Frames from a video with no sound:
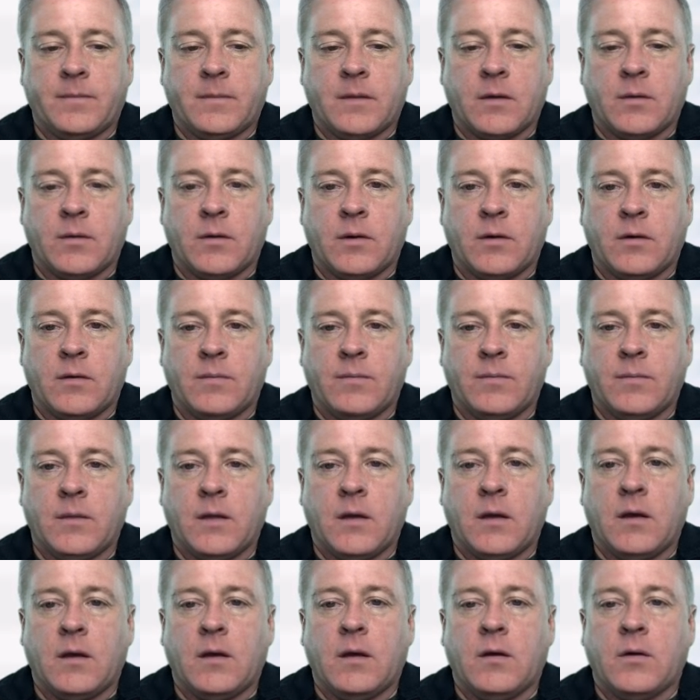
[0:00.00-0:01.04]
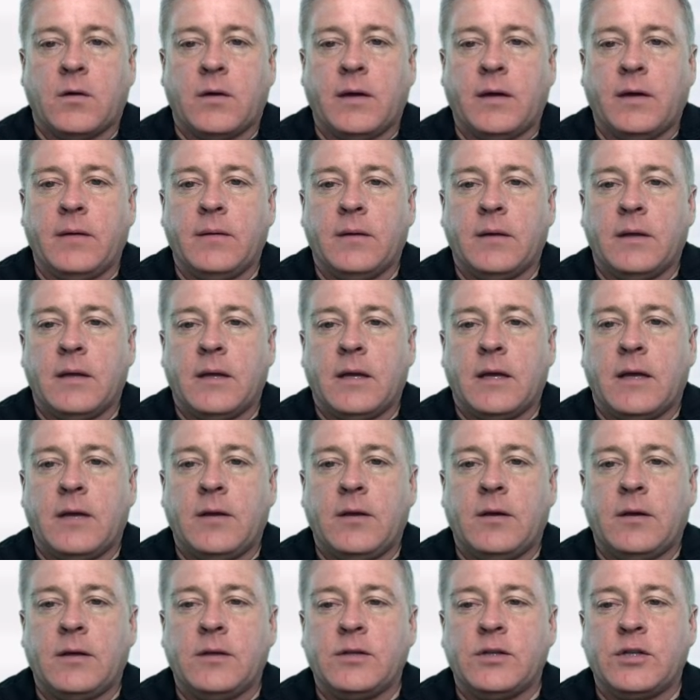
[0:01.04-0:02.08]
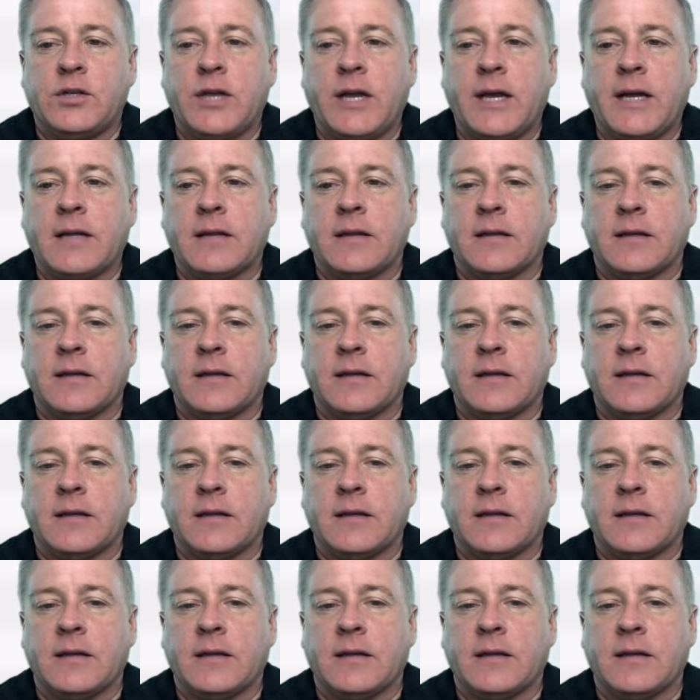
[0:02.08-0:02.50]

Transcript: There we are. Okay, and you can check